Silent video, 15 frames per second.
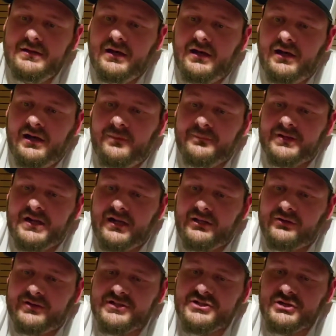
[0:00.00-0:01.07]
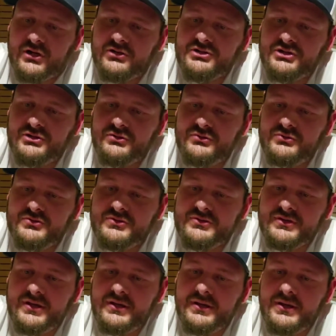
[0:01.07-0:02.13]
the color is
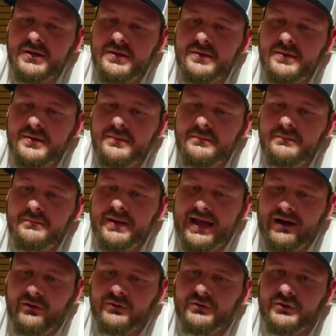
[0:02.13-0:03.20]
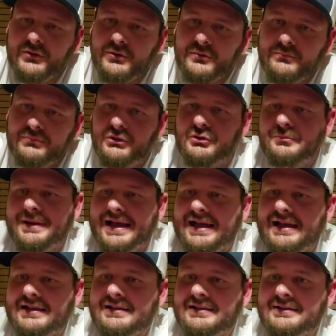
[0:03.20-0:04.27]
chartreuse, powder blue
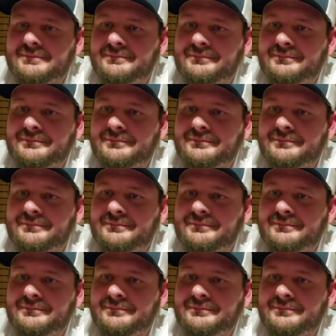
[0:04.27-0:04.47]
back.